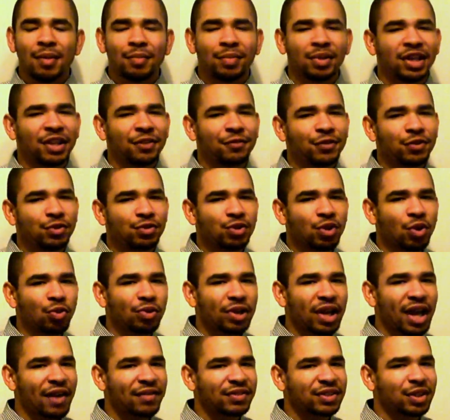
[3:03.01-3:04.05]
But if you
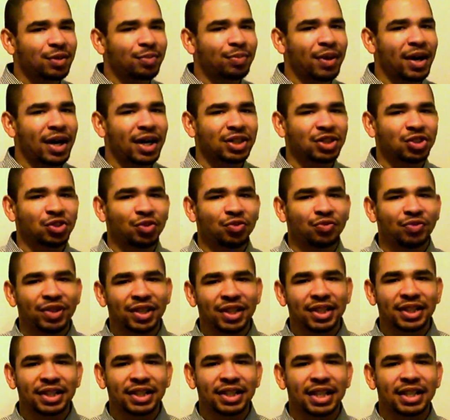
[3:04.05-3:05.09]
don't have the
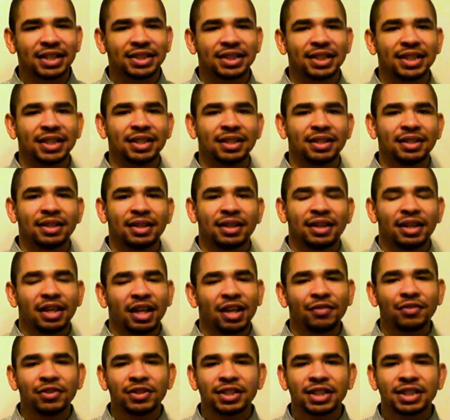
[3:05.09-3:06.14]
apostrophe and then that T,
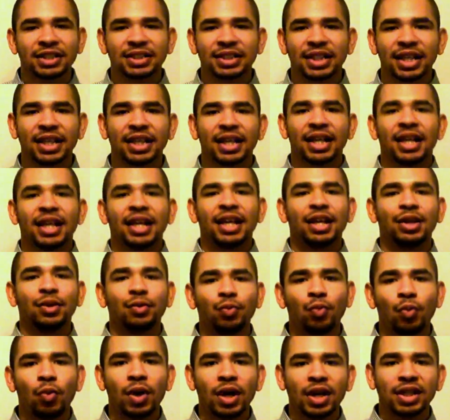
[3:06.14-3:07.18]
if you just say
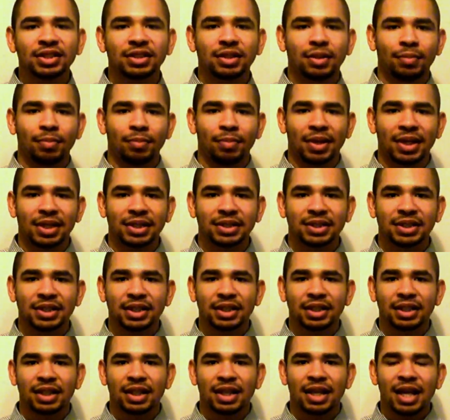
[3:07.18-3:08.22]
it was
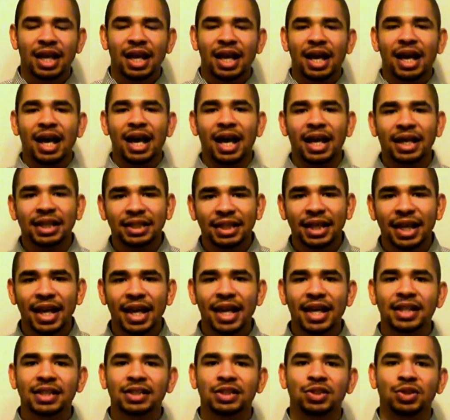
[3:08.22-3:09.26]
meant, I
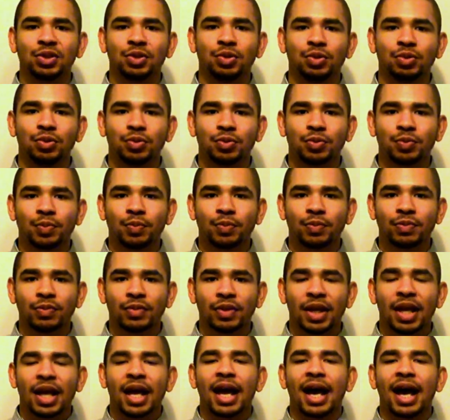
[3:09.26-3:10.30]
can do,
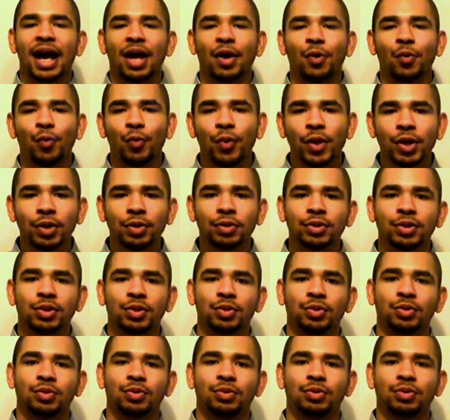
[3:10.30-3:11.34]
I will
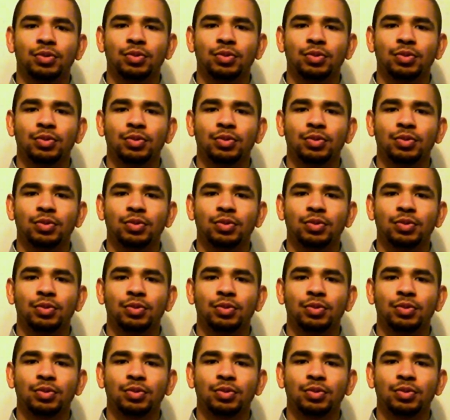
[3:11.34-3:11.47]
do,